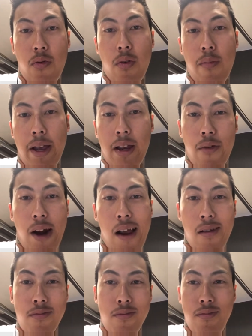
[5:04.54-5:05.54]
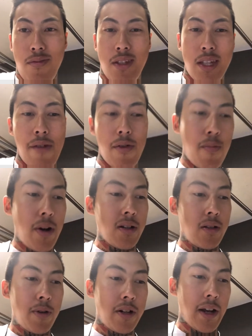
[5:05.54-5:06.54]
we'll make around seven
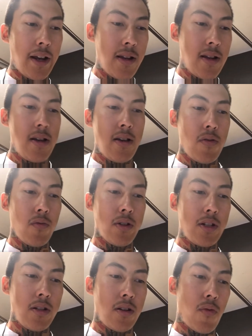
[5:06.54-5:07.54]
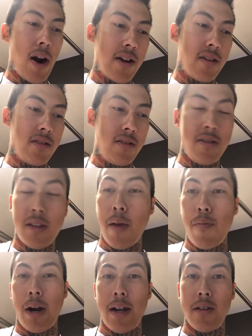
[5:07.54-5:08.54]
bucks per tank, which is around the
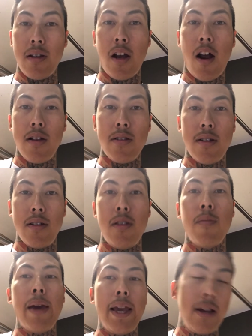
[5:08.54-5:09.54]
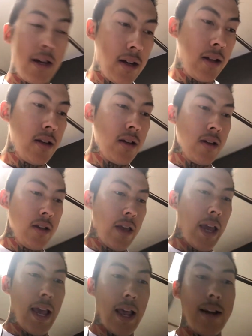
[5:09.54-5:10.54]
same price it cost us to make.
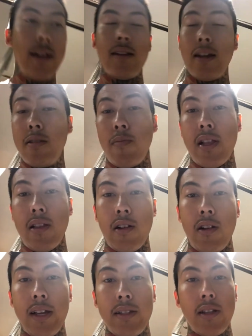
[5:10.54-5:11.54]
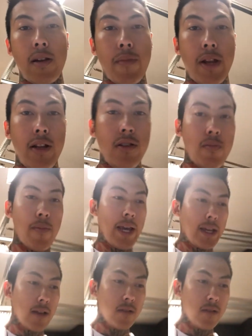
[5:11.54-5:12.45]
And it takes me a little less than a minute to make